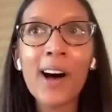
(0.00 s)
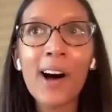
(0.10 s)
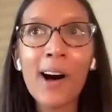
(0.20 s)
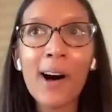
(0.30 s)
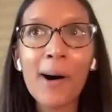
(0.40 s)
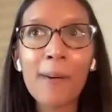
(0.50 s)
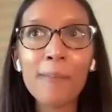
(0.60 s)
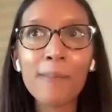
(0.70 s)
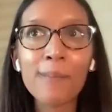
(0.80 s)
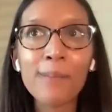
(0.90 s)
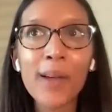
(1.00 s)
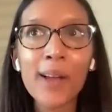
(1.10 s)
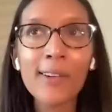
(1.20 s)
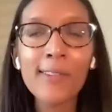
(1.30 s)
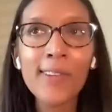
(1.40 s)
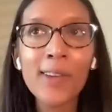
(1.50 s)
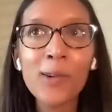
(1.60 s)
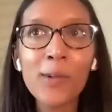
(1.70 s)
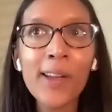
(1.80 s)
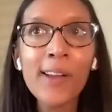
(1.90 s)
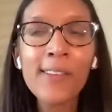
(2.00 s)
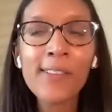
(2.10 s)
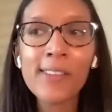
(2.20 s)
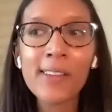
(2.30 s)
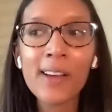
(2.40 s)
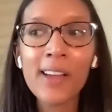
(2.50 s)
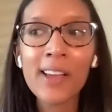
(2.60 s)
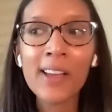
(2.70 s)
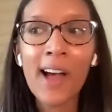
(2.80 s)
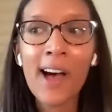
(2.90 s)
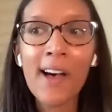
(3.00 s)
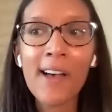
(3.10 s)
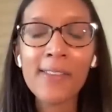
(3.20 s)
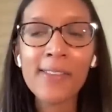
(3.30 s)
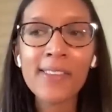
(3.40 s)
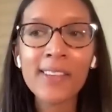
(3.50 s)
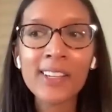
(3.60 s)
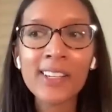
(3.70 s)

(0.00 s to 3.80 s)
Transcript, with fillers: um, like a few weeks, it has,